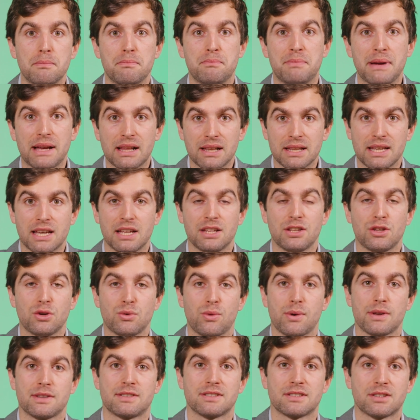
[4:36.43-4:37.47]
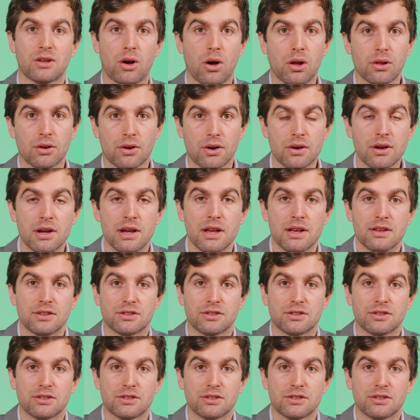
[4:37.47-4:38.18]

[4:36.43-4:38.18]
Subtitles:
billion US dollar,